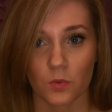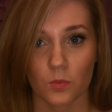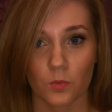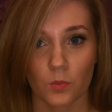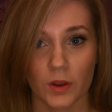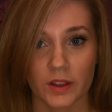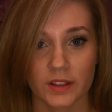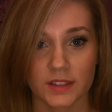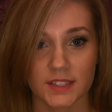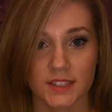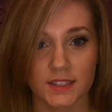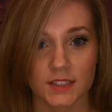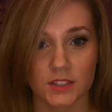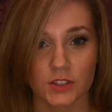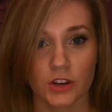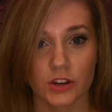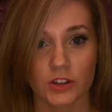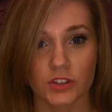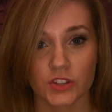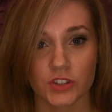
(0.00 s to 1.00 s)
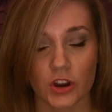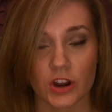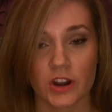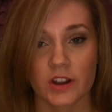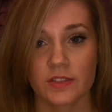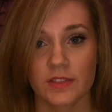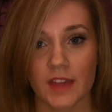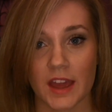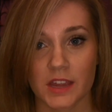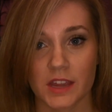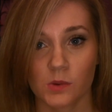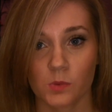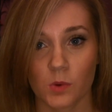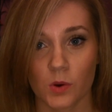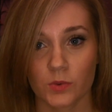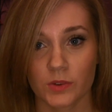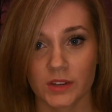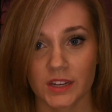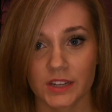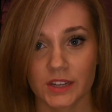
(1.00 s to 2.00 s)
Once you're certain that you
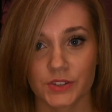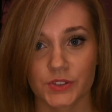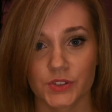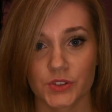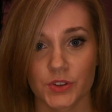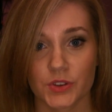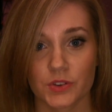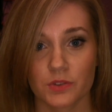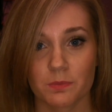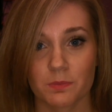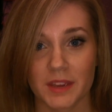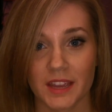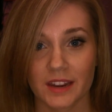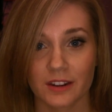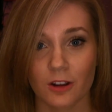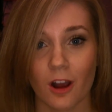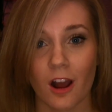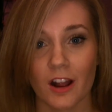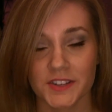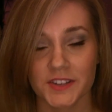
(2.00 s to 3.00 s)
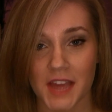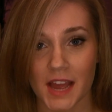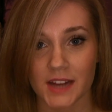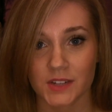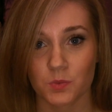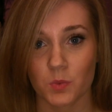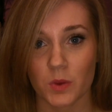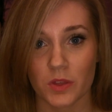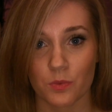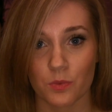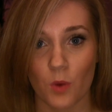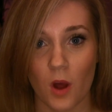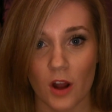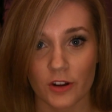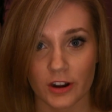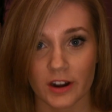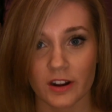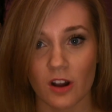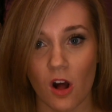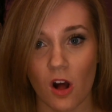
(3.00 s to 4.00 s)
won't need to be in contact with water
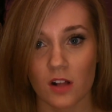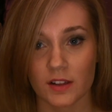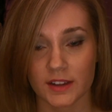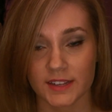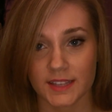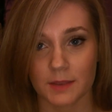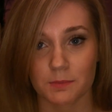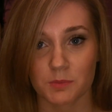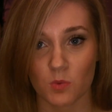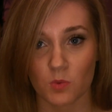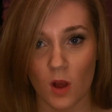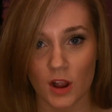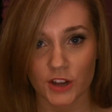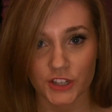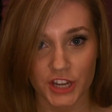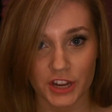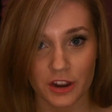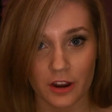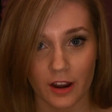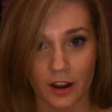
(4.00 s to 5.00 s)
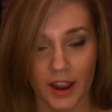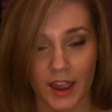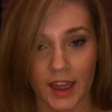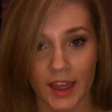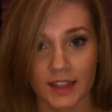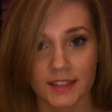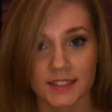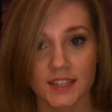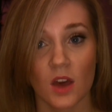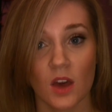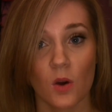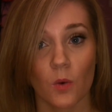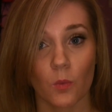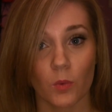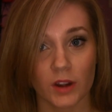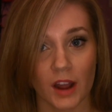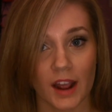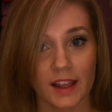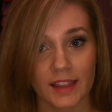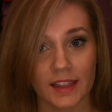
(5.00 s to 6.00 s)
at all except washing your hands,
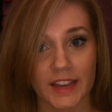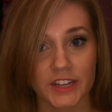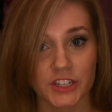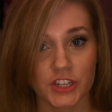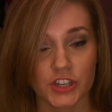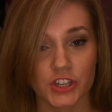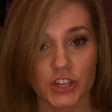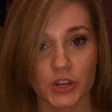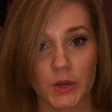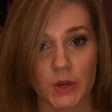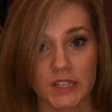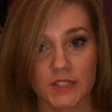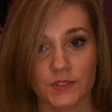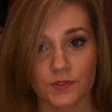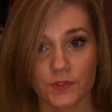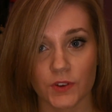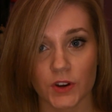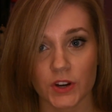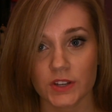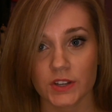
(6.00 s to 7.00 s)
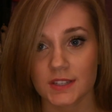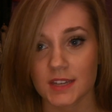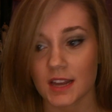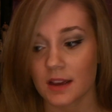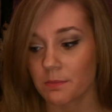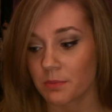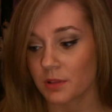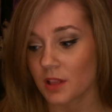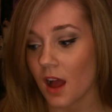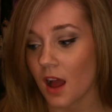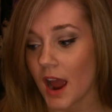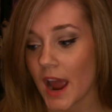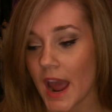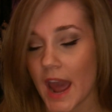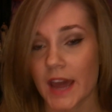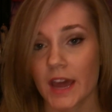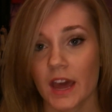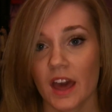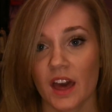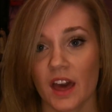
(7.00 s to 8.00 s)
what I like to do is first
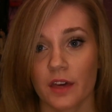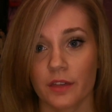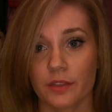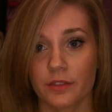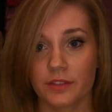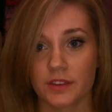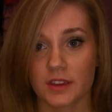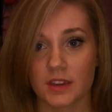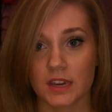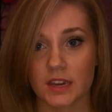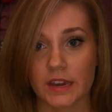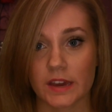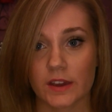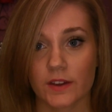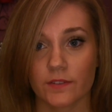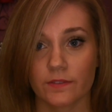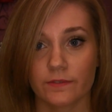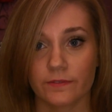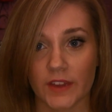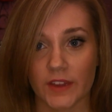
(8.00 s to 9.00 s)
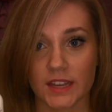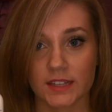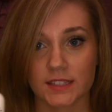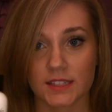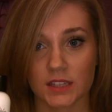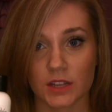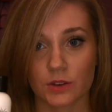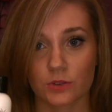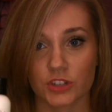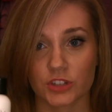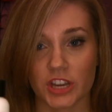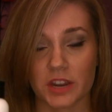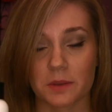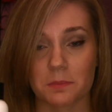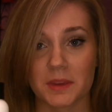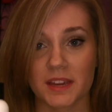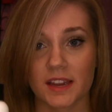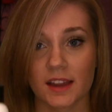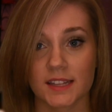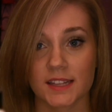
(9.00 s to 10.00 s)
apply the face lotion,
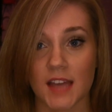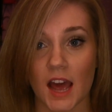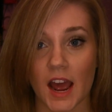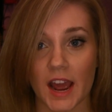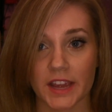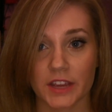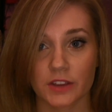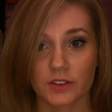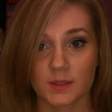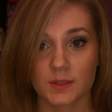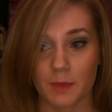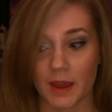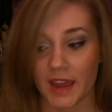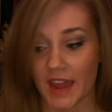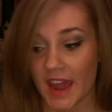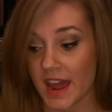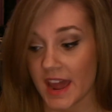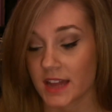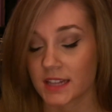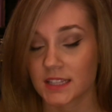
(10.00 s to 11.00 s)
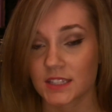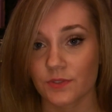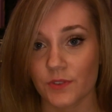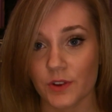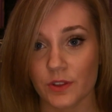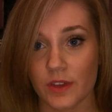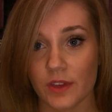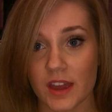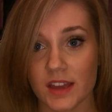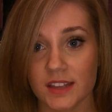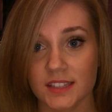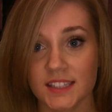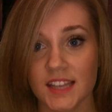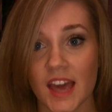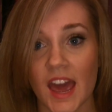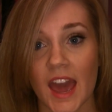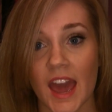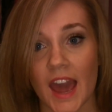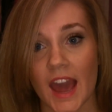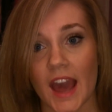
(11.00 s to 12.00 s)
because I use my hands for this
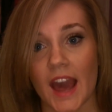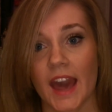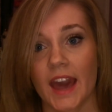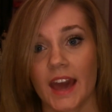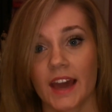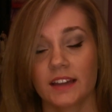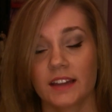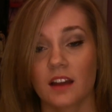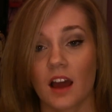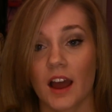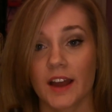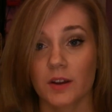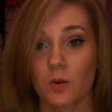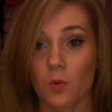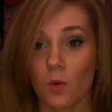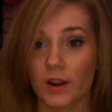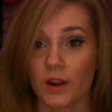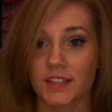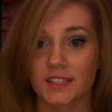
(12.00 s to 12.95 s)
and I don't want